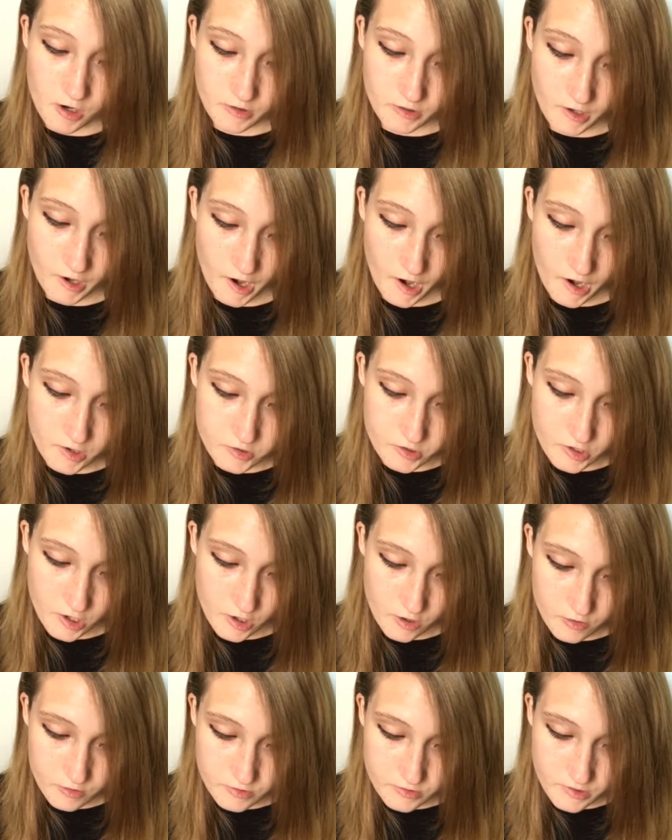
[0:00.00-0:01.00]
that I
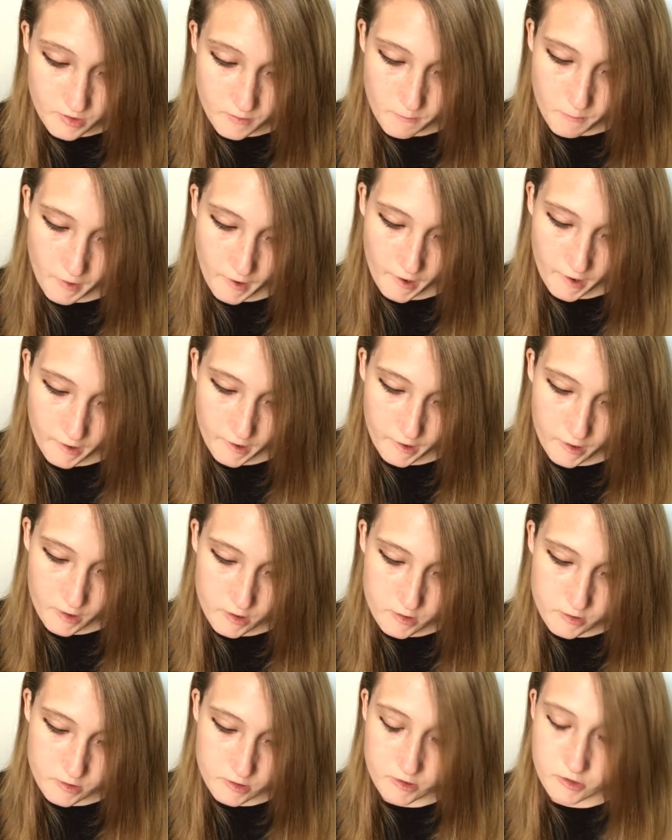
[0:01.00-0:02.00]
chose by
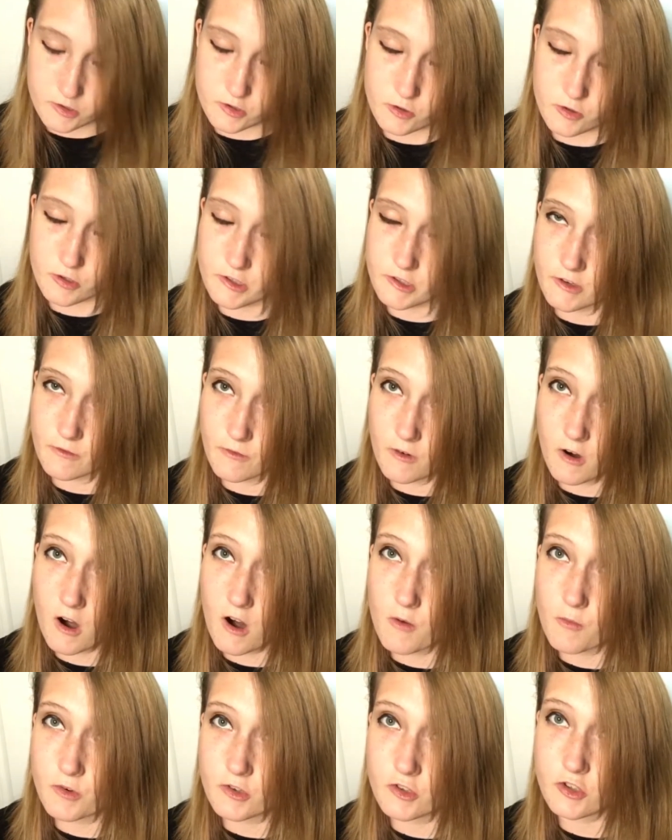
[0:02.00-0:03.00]
The Story So Far,
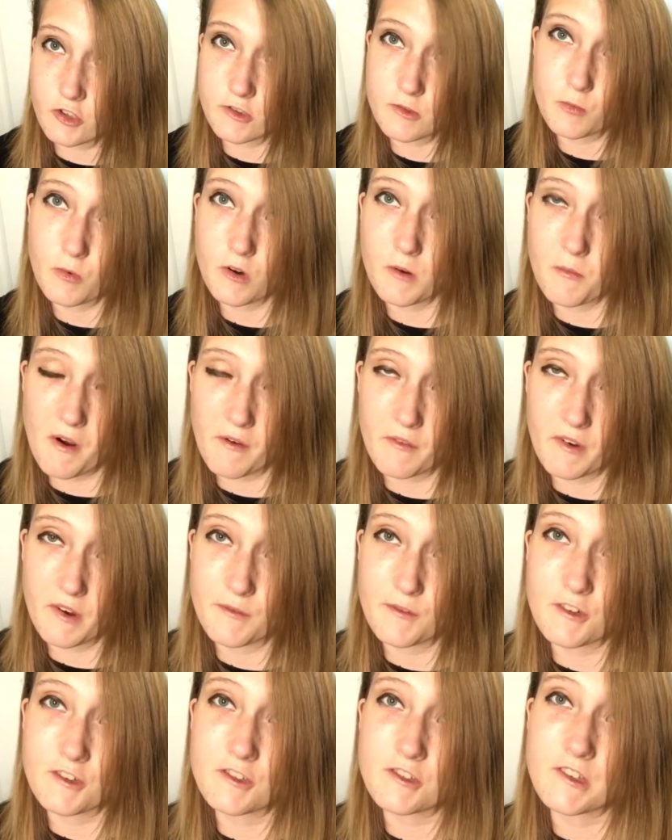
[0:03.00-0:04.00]
which is one of my
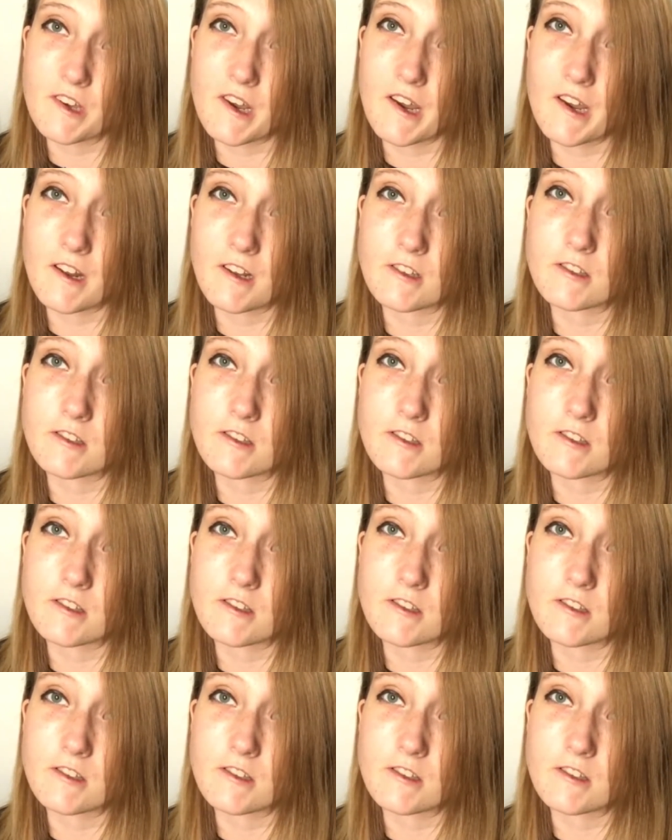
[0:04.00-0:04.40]
favorites, it is